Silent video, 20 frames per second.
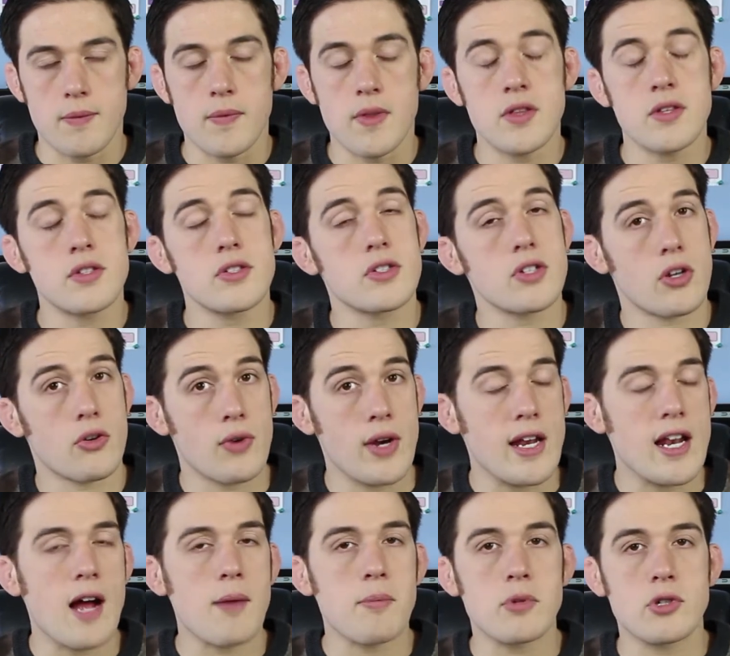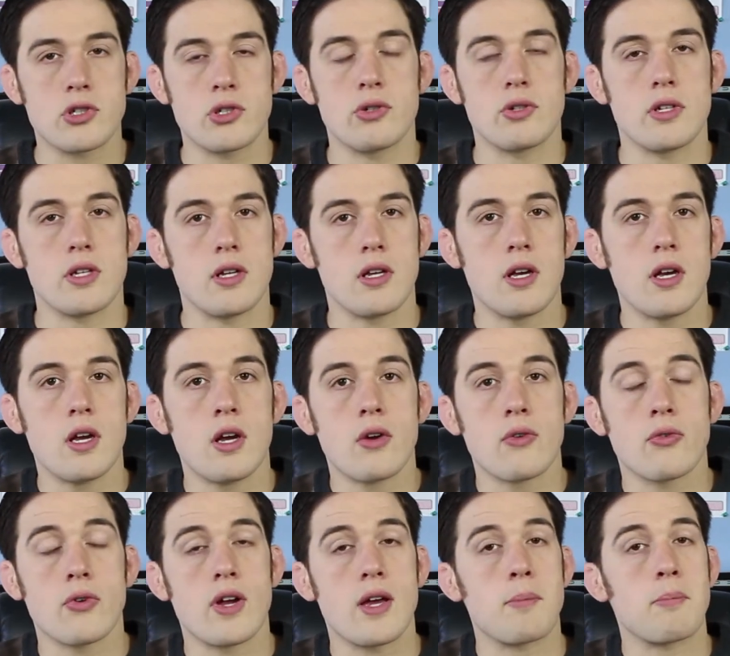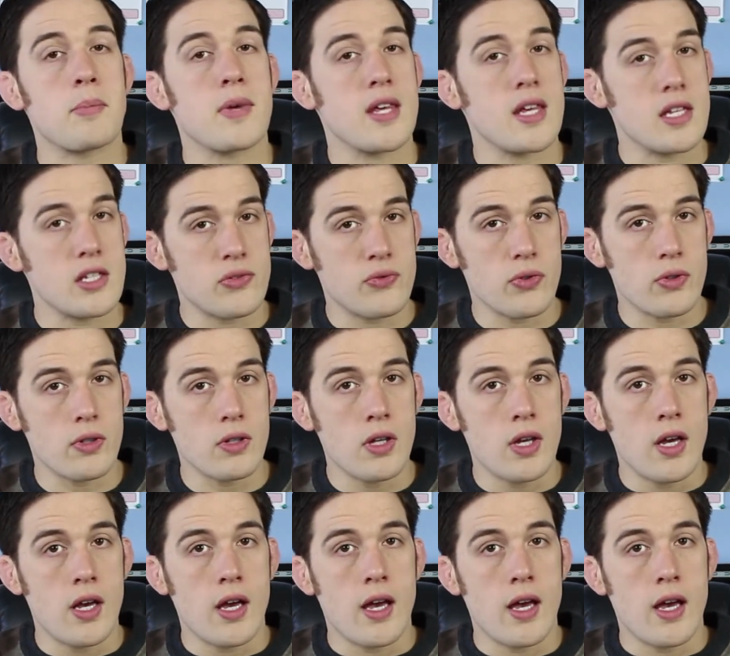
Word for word: and this is a great opportunity for a peaceful